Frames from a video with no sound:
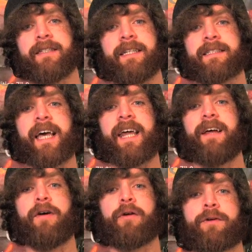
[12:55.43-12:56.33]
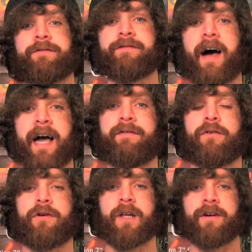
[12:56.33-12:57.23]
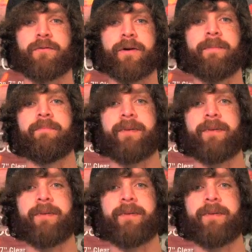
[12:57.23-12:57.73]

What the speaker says: it's kind of a revival of what